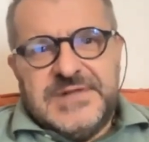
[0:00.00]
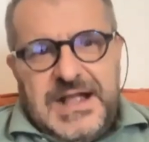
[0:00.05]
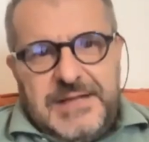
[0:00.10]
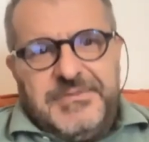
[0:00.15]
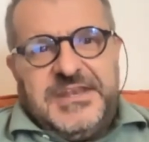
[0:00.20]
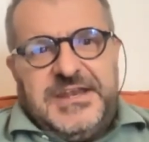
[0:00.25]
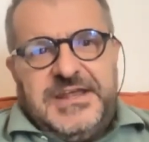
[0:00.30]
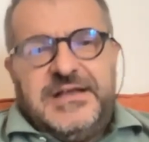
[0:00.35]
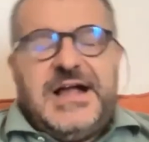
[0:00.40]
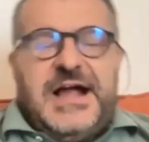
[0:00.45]
I
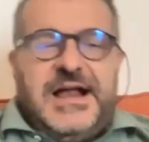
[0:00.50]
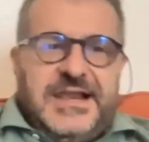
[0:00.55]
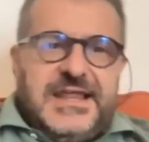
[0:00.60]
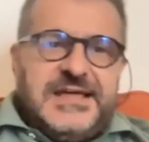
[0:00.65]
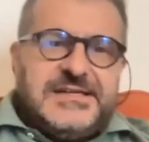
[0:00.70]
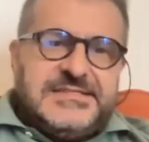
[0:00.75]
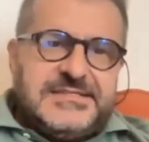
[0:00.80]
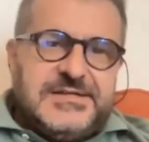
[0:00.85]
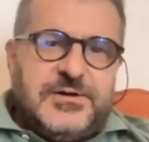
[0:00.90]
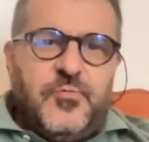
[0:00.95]
mean,
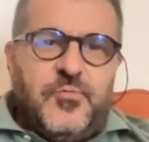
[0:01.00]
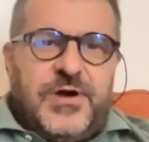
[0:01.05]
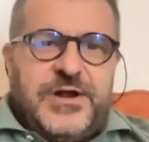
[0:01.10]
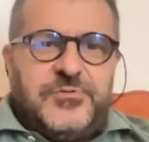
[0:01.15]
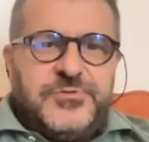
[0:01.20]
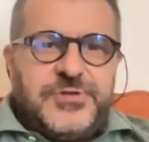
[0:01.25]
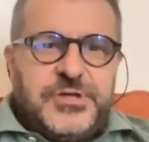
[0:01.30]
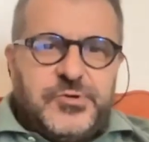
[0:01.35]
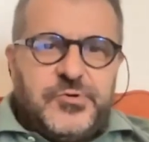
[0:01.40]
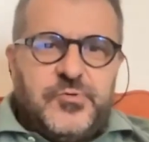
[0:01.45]
unless
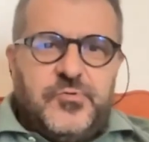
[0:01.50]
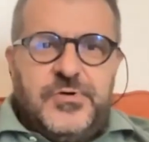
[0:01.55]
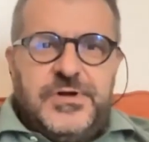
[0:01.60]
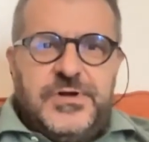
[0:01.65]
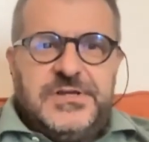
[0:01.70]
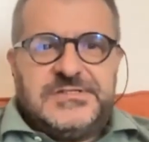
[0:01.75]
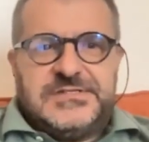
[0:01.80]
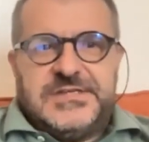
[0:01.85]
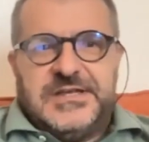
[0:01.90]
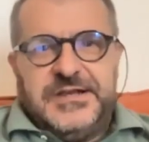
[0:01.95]
one of the two
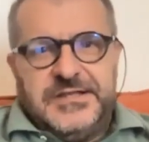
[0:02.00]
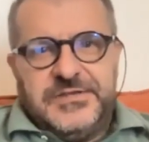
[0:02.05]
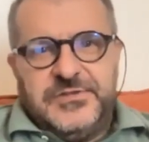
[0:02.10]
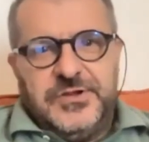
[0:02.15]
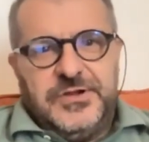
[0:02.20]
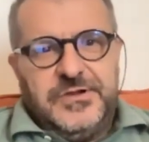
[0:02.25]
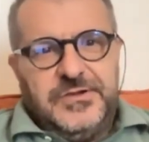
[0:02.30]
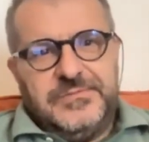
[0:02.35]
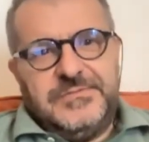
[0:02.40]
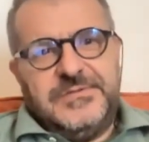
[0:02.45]
is a
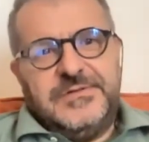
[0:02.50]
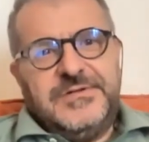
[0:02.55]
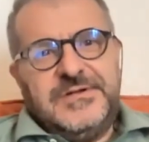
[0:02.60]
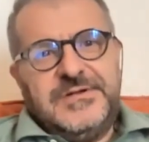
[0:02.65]
little